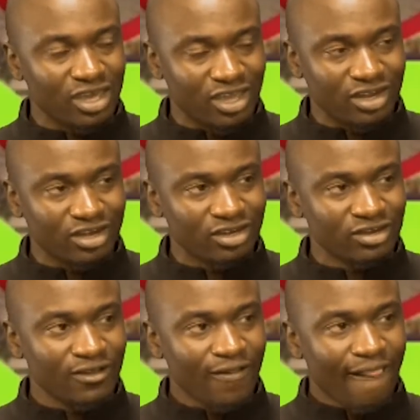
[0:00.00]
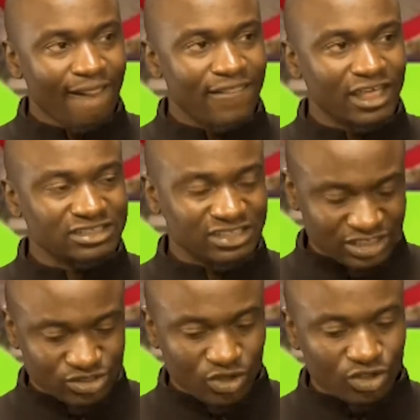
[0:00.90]
in the
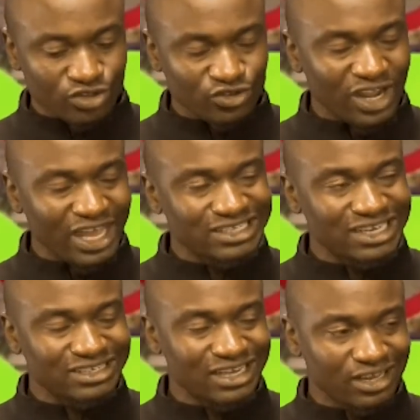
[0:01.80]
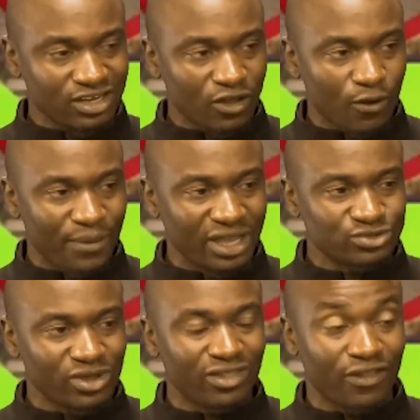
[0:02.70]
Zesco United technical
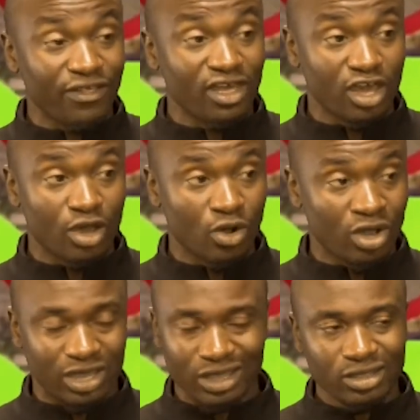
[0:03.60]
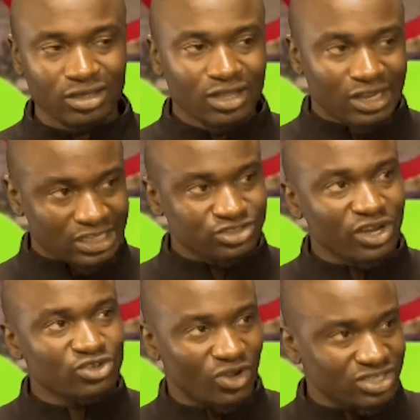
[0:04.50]
bench where they're thinking, okay, let's
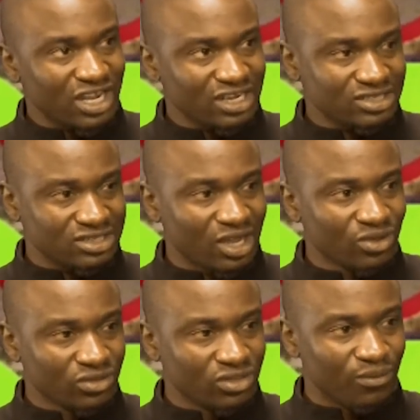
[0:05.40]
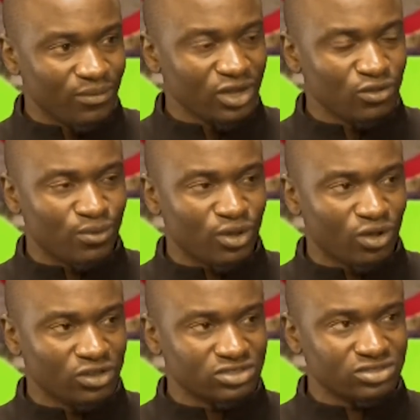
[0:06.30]
try to attack down the middle
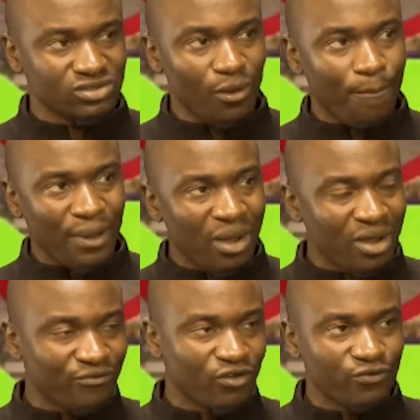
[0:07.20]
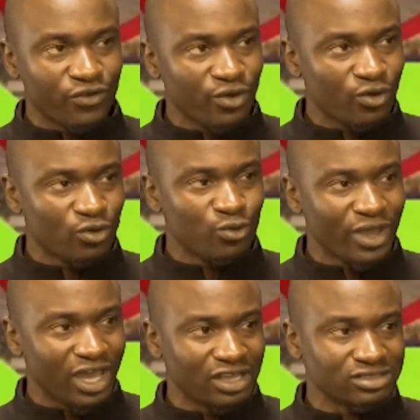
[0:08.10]
because Power have got very good
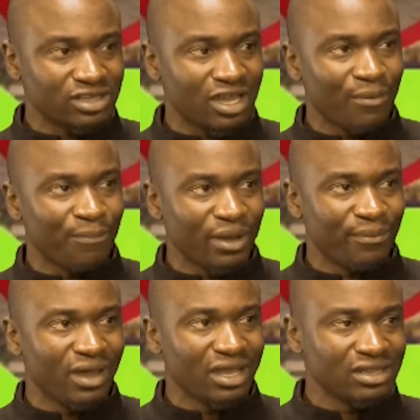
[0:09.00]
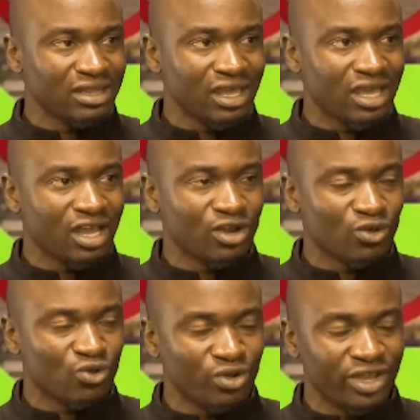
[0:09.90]
wingers. Kampamba and Rigan
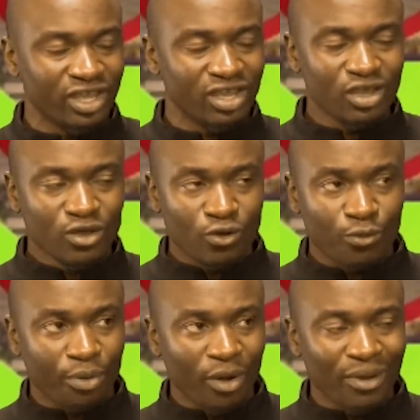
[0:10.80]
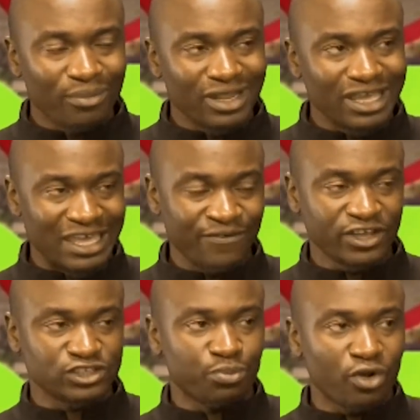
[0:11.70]
and Nkwe will probably give
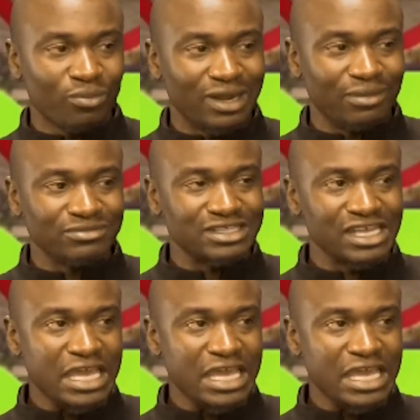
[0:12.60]
us problems